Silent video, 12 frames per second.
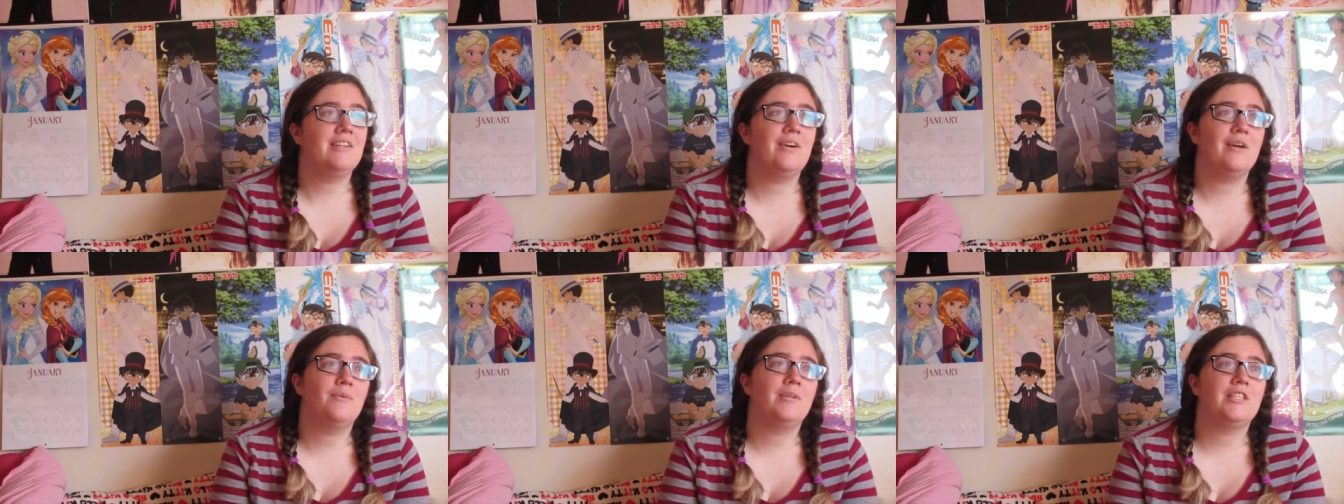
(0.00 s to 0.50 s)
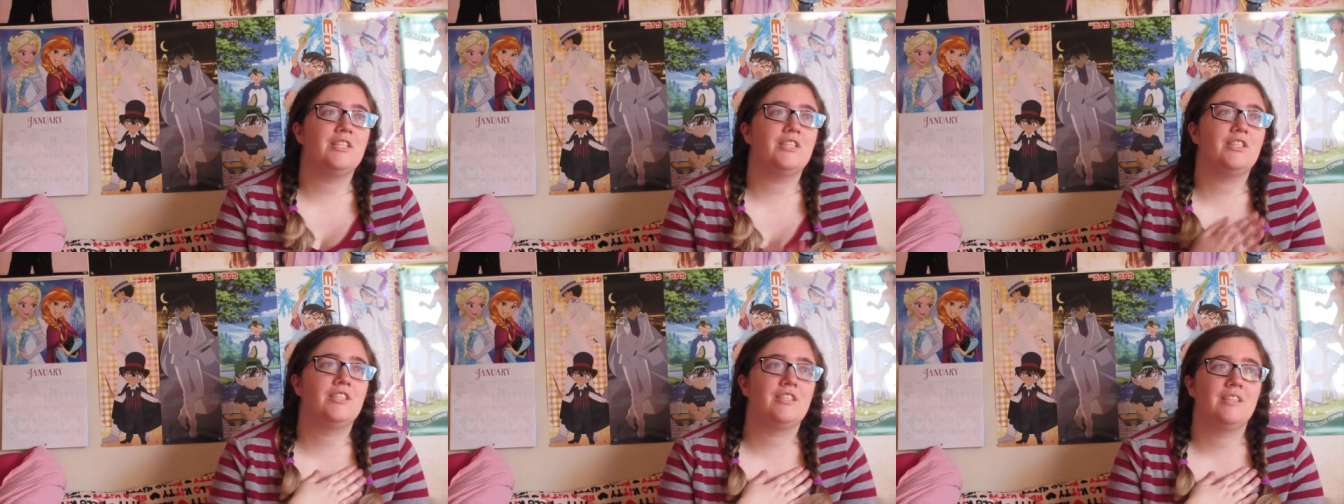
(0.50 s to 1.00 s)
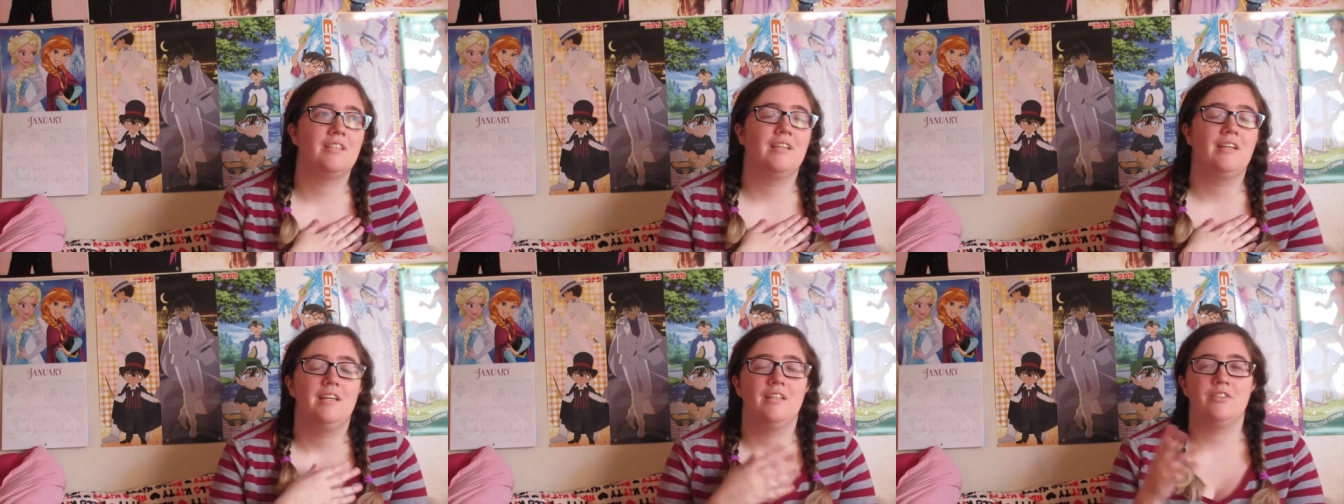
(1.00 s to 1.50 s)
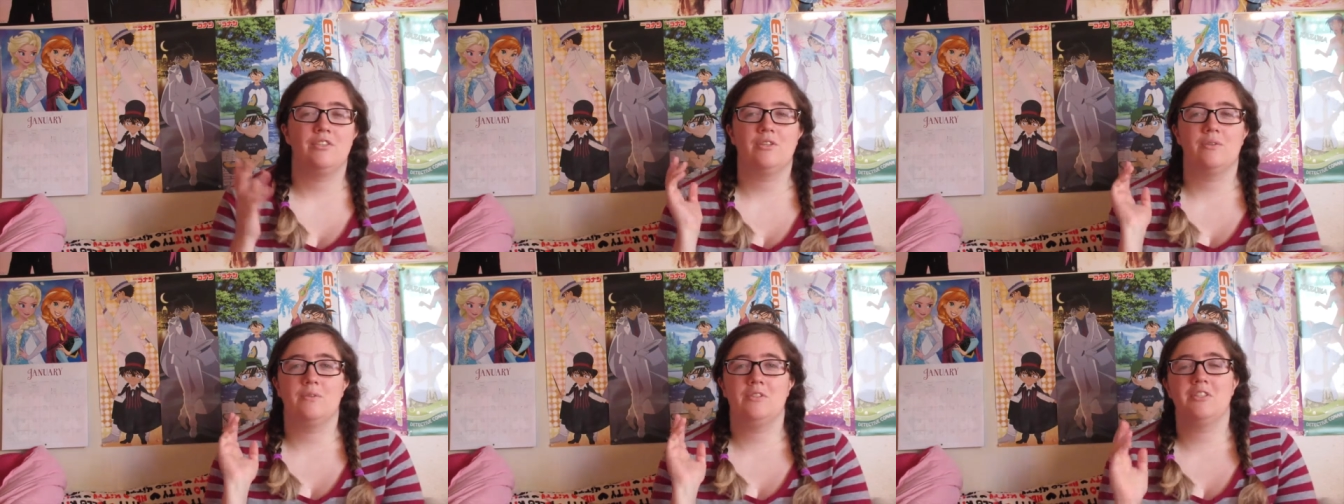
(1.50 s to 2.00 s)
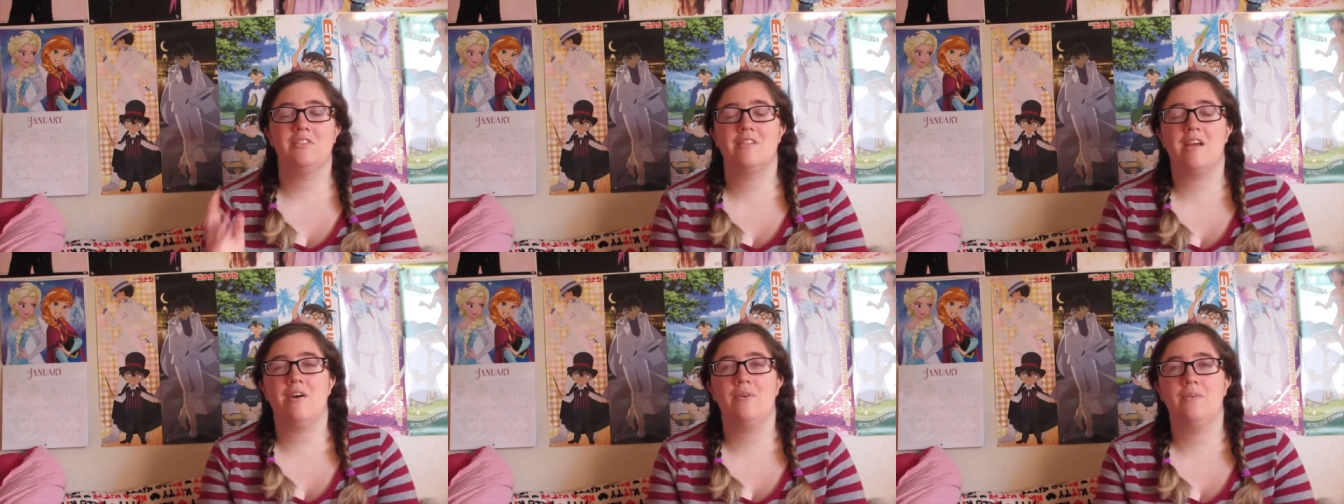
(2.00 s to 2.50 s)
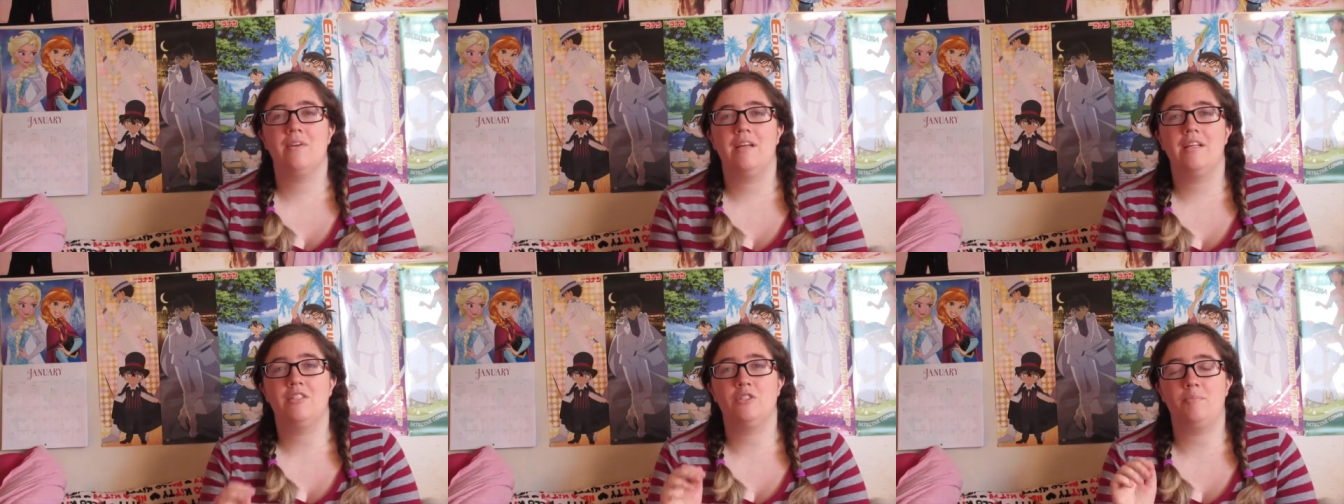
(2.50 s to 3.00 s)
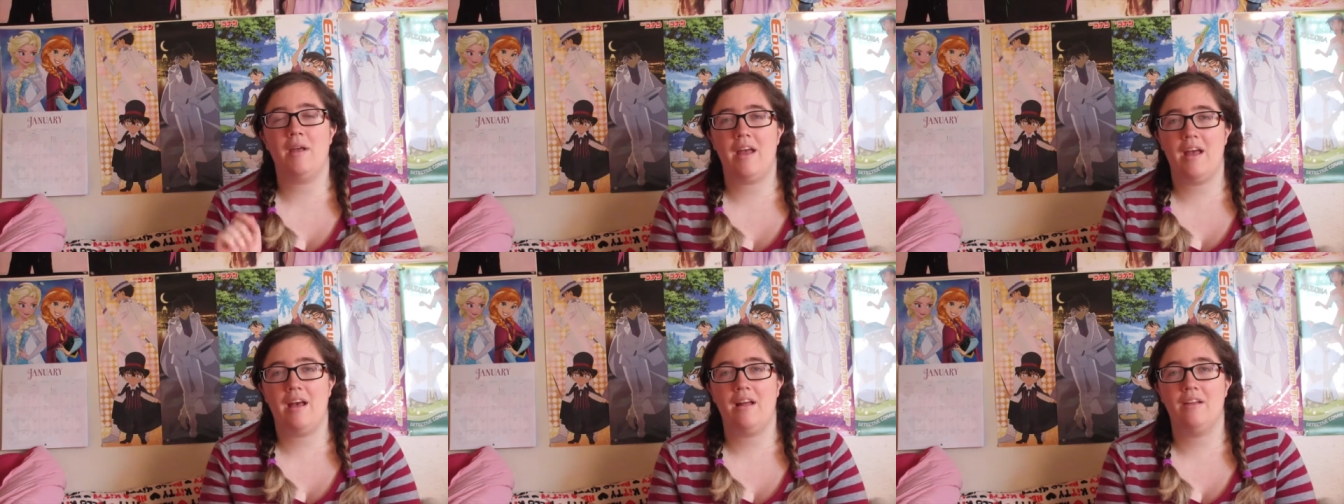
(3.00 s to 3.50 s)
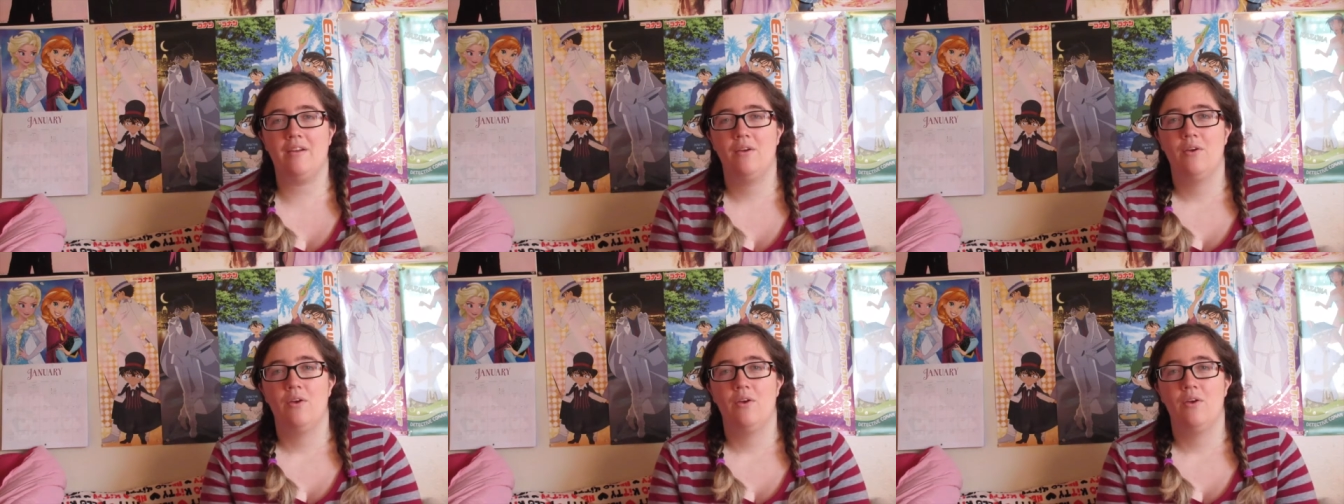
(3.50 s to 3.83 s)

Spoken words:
I wish. So, it turns out, in Japan,